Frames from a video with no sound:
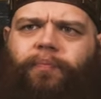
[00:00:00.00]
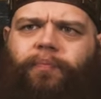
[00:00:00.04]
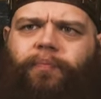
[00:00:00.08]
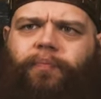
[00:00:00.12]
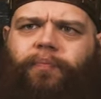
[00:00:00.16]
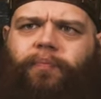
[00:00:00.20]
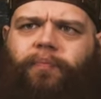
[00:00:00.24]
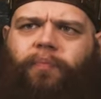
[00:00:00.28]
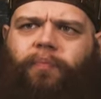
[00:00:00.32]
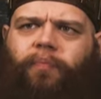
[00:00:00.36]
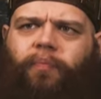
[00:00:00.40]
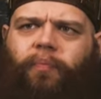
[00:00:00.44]

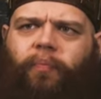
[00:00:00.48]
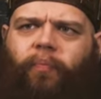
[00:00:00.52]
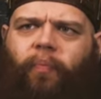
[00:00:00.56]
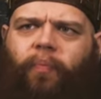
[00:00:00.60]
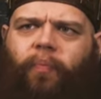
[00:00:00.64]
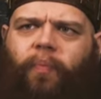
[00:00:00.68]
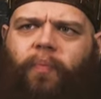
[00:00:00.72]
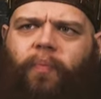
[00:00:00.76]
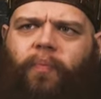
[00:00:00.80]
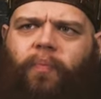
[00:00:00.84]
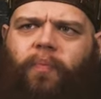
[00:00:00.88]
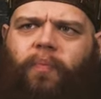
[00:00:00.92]

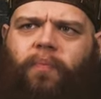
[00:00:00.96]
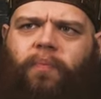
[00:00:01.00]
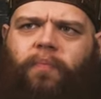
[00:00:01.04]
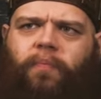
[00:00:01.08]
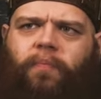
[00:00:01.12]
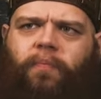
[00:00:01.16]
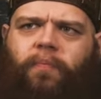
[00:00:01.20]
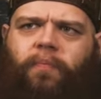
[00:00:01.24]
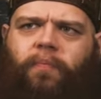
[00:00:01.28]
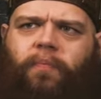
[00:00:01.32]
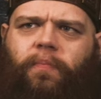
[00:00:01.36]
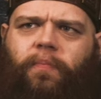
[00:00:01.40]

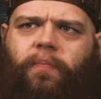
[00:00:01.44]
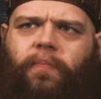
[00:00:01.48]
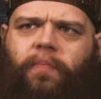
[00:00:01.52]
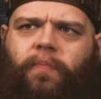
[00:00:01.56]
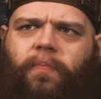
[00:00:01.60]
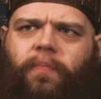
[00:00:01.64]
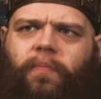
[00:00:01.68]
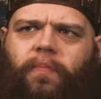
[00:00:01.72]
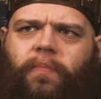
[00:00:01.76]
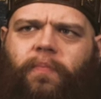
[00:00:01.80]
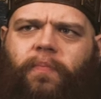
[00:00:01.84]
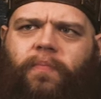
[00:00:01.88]

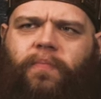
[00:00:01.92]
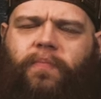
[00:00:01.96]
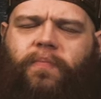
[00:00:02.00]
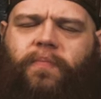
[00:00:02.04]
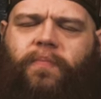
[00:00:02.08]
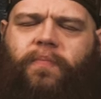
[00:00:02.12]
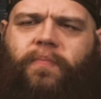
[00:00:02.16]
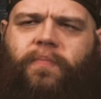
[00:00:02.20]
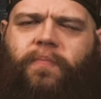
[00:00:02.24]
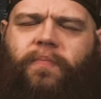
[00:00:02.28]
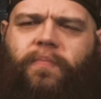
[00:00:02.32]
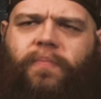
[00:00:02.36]

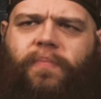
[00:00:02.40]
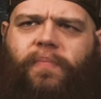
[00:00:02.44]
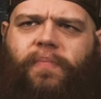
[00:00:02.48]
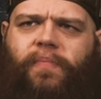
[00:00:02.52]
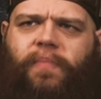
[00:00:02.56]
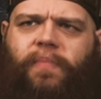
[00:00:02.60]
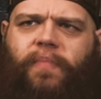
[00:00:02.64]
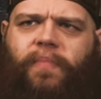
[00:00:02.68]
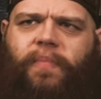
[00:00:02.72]
Nobody speaks.